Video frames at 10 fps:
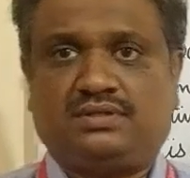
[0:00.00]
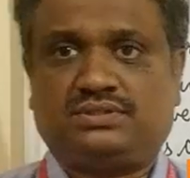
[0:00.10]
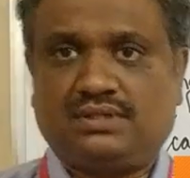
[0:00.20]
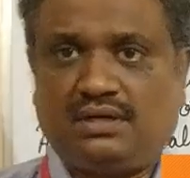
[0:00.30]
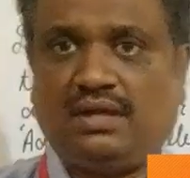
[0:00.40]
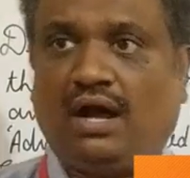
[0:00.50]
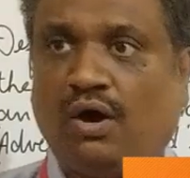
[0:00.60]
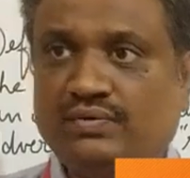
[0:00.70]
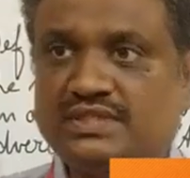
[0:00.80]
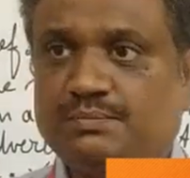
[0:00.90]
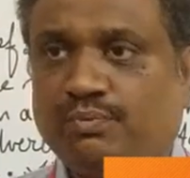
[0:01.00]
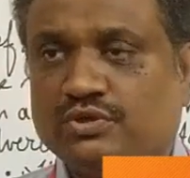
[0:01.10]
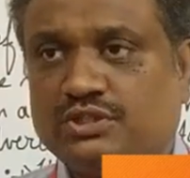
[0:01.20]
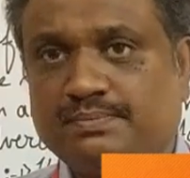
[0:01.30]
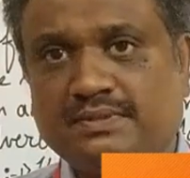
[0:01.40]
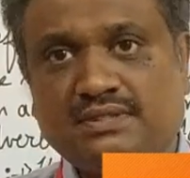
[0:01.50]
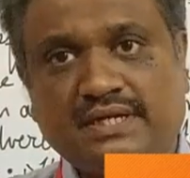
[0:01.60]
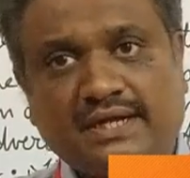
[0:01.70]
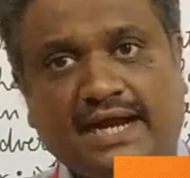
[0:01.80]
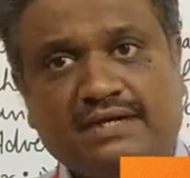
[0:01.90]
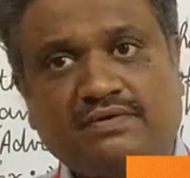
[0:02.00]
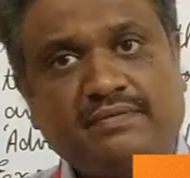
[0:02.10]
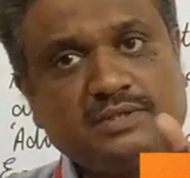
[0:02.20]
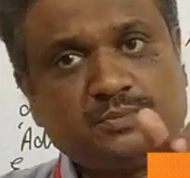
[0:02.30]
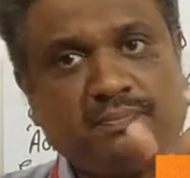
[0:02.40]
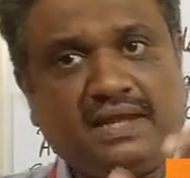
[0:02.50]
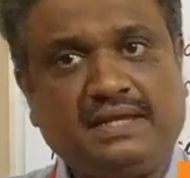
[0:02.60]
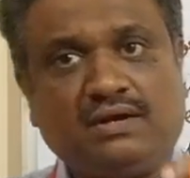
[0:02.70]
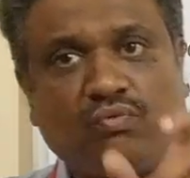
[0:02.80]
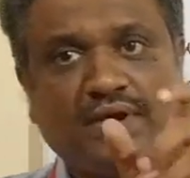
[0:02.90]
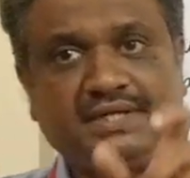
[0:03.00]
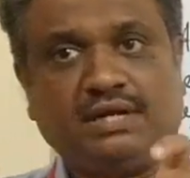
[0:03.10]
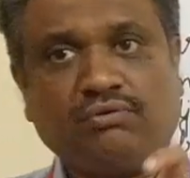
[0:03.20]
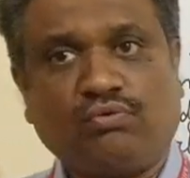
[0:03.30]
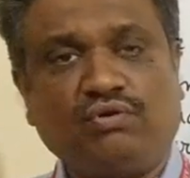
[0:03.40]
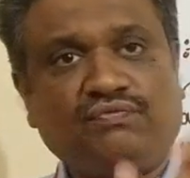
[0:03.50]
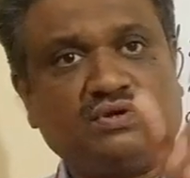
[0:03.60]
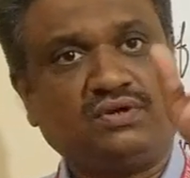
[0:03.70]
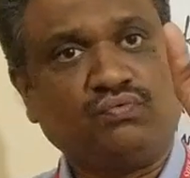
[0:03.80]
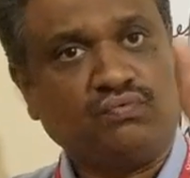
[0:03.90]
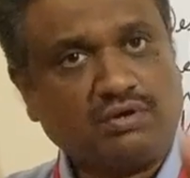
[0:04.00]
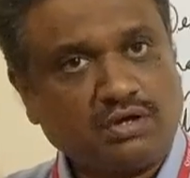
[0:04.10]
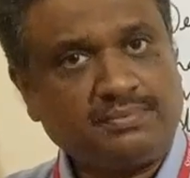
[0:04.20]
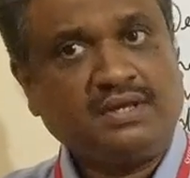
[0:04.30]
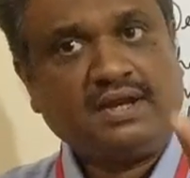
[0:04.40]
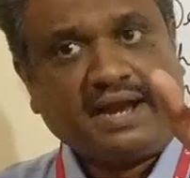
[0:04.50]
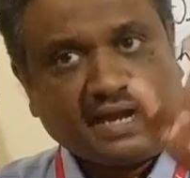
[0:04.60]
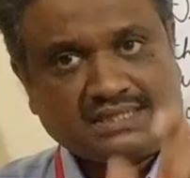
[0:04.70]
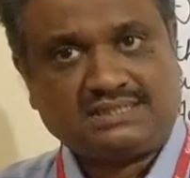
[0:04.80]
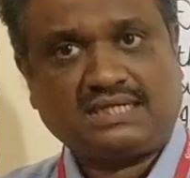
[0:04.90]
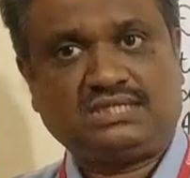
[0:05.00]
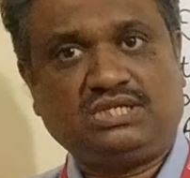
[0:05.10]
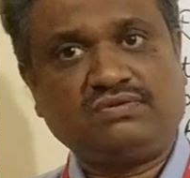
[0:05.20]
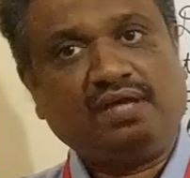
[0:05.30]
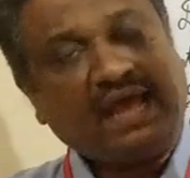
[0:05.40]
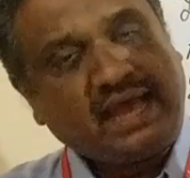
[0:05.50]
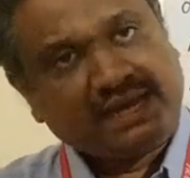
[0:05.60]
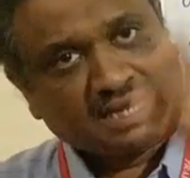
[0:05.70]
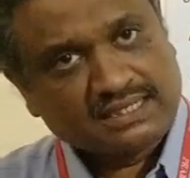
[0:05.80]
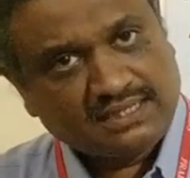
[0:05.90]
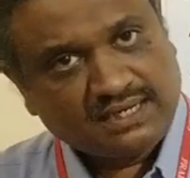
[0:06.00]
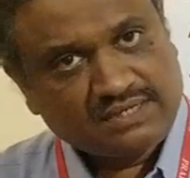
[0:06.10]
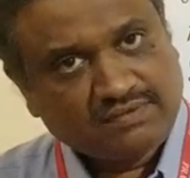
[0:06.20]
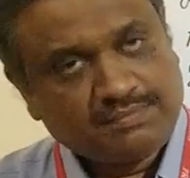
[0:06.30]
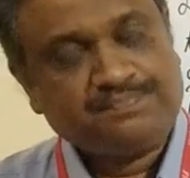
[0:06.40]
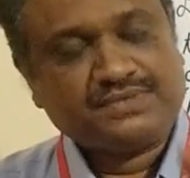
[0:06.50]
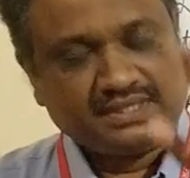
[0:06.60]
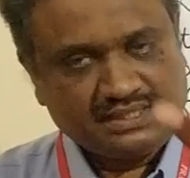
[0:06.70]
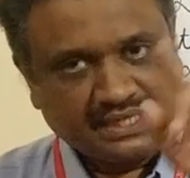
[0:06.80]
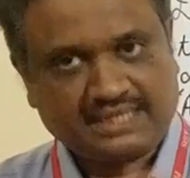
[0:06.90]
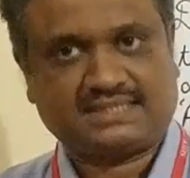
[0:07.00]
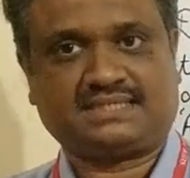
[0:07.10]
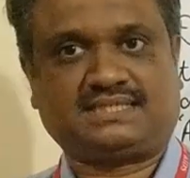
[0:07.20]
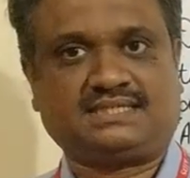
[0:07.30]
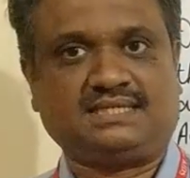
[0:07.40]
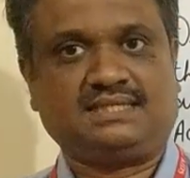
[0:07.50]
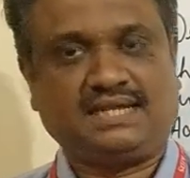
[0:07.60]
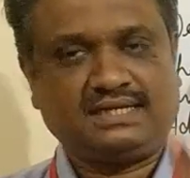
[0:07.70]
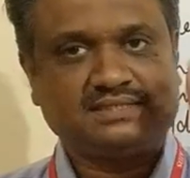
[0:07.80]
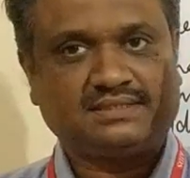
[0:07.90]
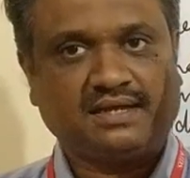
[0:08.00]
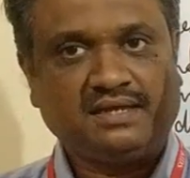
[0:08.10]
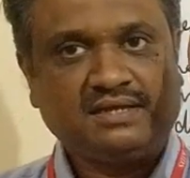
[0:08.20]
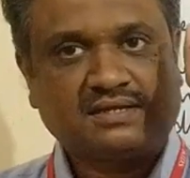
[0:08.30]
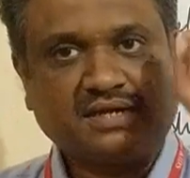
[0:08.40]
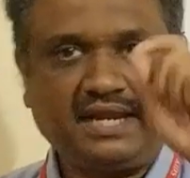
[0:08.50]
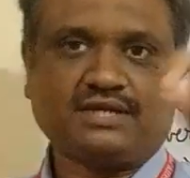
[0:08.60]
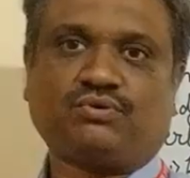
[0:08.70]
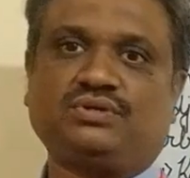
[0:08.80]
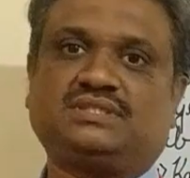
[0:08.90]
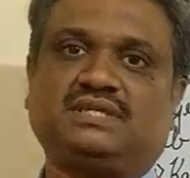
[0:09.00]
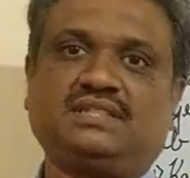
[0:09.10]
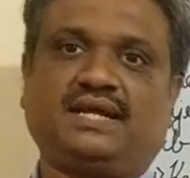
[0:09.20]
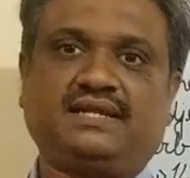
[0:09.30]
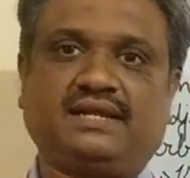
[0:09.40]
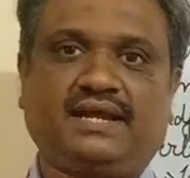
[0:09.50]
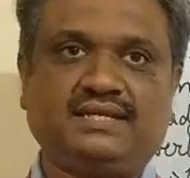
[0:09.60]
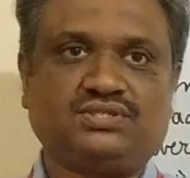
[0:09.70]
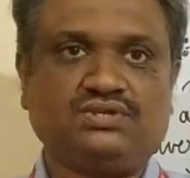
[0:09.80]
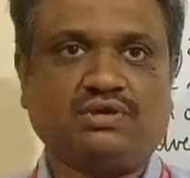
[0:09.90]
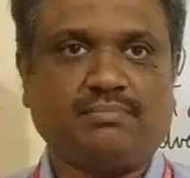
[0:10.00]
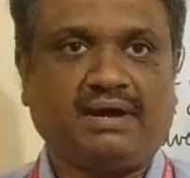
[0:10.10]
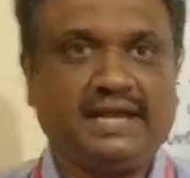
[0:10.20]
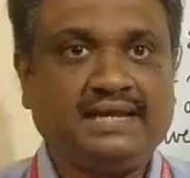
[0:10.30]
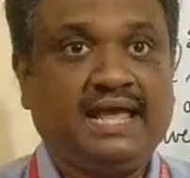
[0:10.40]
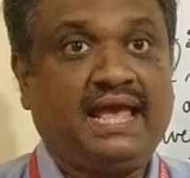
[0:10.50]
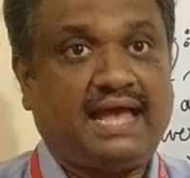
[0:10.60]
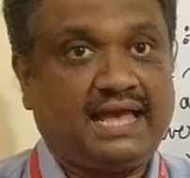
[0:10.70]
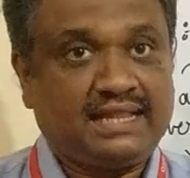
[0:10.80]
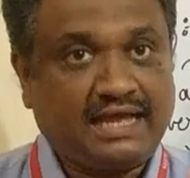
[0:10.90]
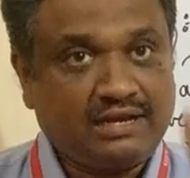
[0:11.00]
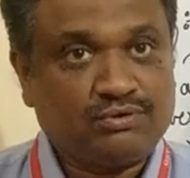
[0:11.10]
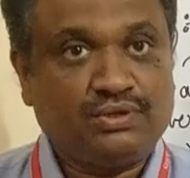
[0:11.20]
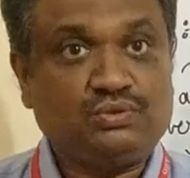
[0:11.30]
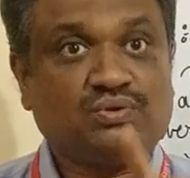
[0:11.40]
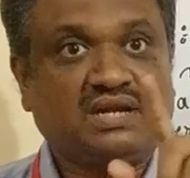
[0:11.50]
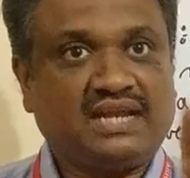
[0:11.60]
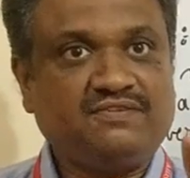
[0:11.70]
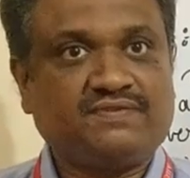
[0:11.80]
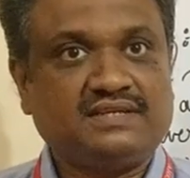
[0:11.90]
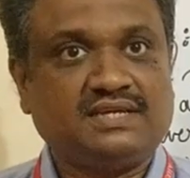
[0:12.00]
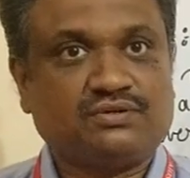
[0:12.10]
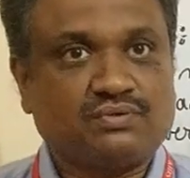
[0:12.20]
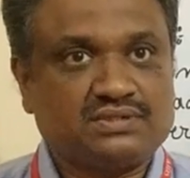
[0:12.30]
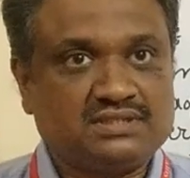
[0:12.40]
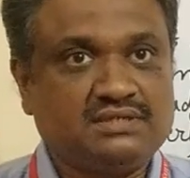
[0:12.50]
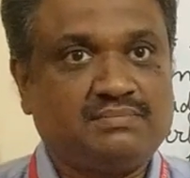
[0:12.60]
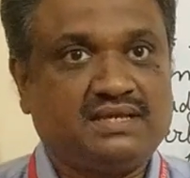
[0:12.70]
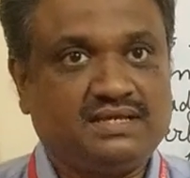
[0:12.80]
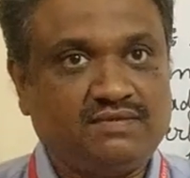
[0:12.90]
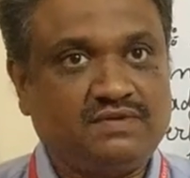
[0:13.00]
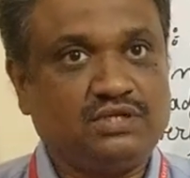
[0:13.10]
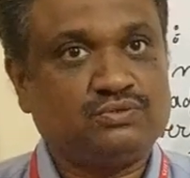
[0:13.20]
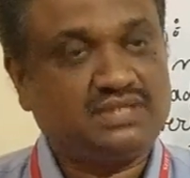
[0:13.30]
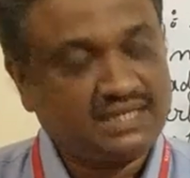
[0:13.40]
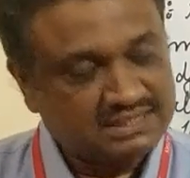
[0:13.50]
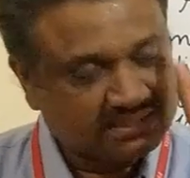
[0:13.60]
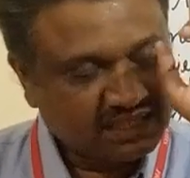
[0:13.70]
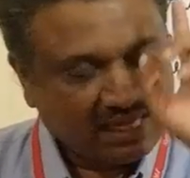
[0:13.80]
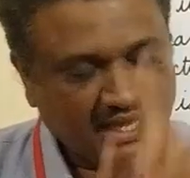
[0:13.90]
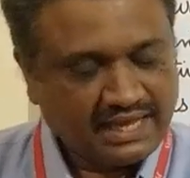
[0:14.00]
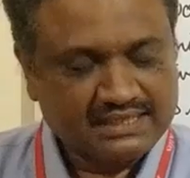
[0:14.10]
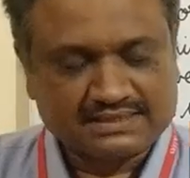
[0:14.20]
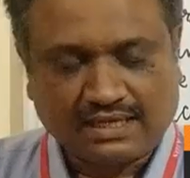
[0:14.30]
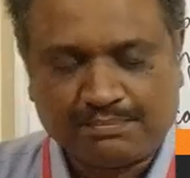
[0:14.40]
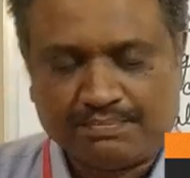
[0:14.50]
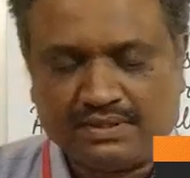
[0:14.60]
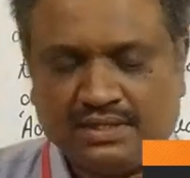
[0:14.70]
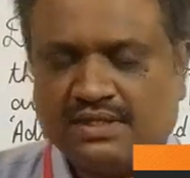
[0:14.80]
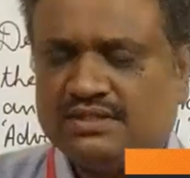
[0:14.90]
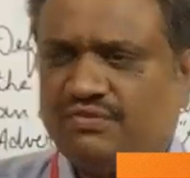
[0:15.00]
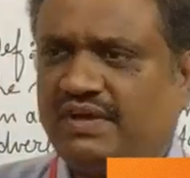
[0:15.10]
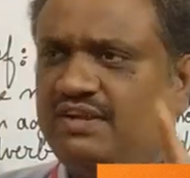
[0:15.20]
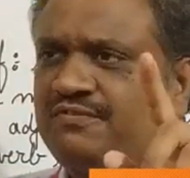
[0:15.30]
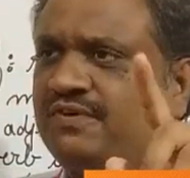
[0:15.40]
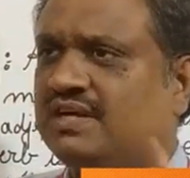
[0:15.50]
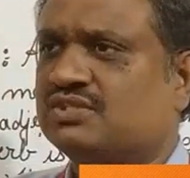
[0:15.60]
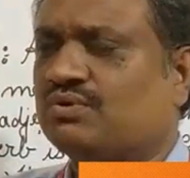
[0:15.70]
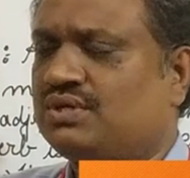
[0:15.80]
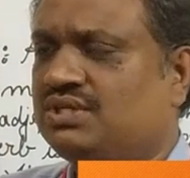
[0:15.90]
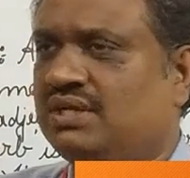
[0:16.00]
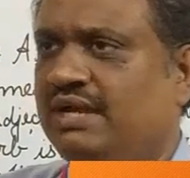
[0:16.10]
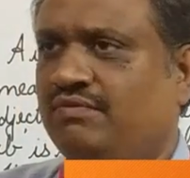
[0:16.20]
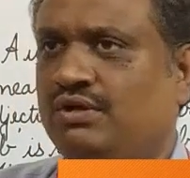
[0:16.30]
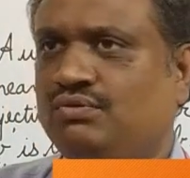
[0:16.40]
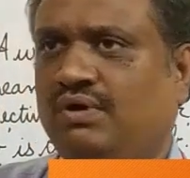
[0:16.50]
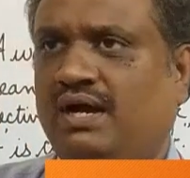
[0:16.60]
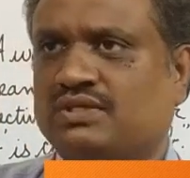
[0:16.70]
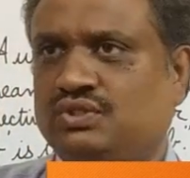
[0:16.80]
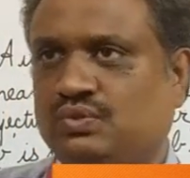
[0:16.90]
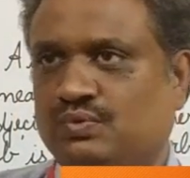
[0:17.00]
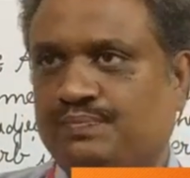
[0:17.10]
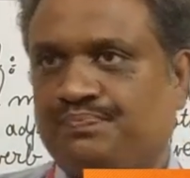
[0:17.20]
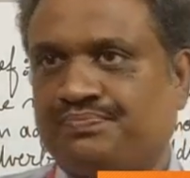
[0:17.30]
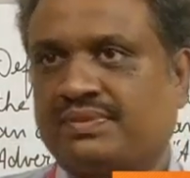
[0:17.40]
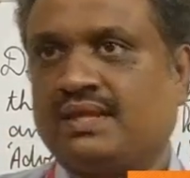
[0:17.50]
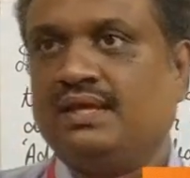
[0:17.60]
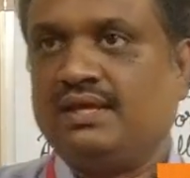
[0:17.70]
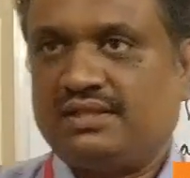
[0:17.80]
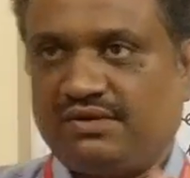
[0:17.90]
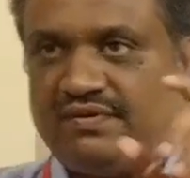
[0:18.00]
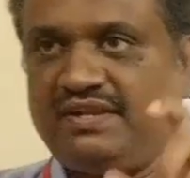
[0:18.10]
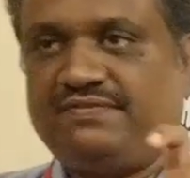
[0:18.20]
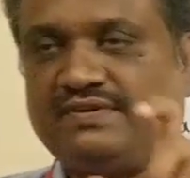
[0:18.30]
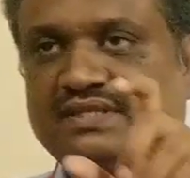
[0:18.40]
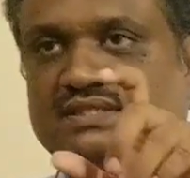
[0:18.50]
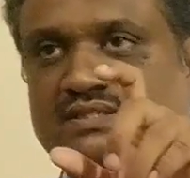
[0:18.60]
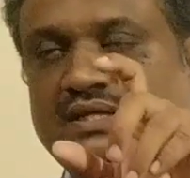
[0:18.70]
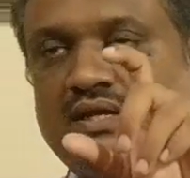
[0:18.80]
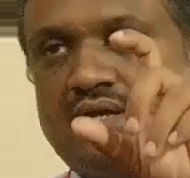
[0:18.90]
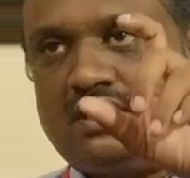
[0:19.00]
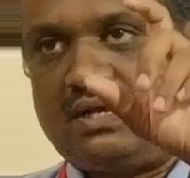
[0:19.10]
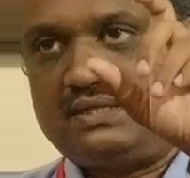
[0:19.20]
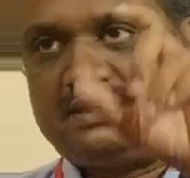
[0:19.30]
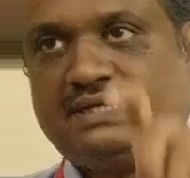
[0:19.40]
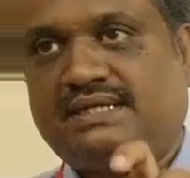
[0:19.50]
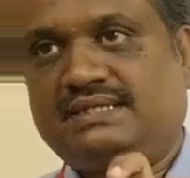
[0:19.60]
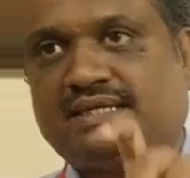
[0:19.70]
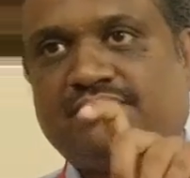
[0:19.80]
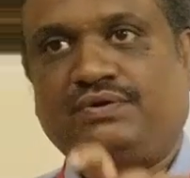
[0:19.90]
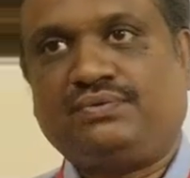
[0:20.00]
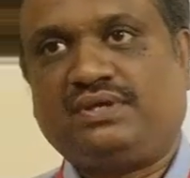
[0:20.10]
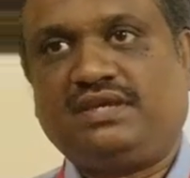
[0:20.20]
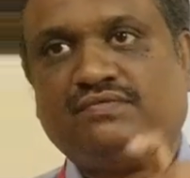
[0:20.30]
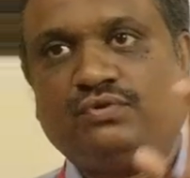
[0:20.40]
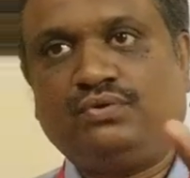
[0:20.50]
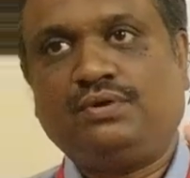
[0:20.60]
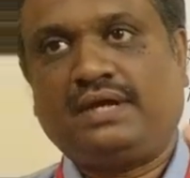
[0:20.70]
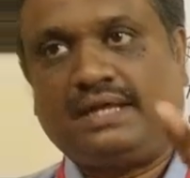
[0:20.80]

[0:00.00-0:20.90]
Sir, how is it possible that adverb is playing a vital role for the verb, adjective and another adverb? Yes, that is the correct question that arises in your mind, and I'm going to clarify that question by giving you this example. The very first question I want to ask you, the very first sentence I want to give you,